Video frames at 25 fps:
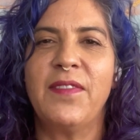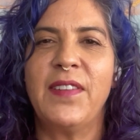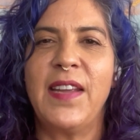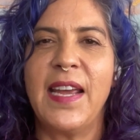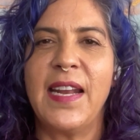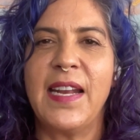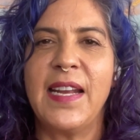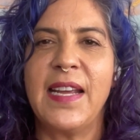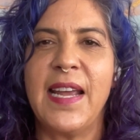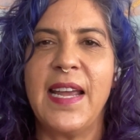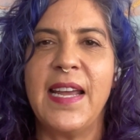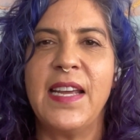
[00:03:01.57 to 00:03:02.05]
of
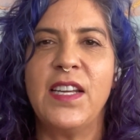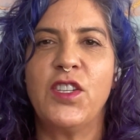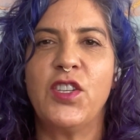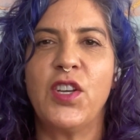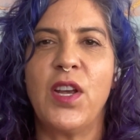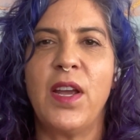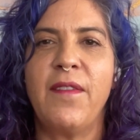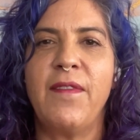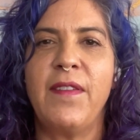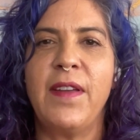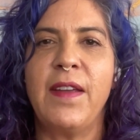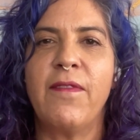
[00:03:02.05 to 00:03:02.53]
getting H
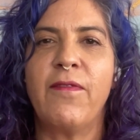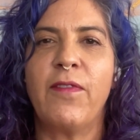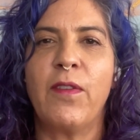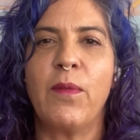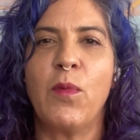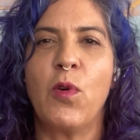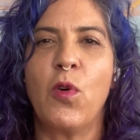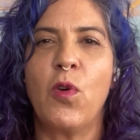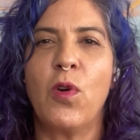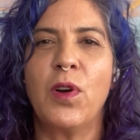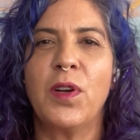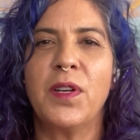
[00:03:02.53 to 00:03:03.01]
I V
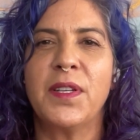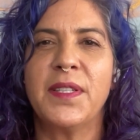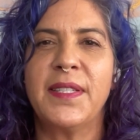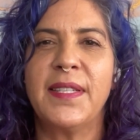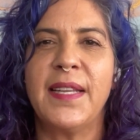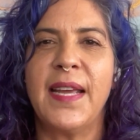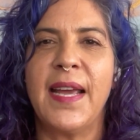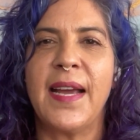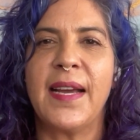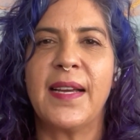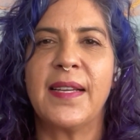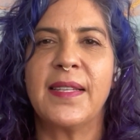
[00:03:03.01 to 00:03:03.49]
from oral
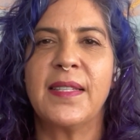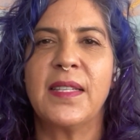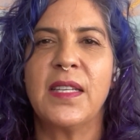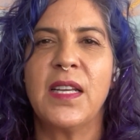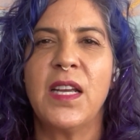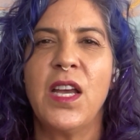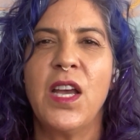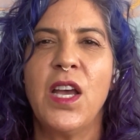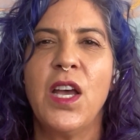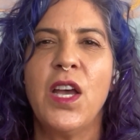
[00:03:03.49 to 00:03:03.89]
sex,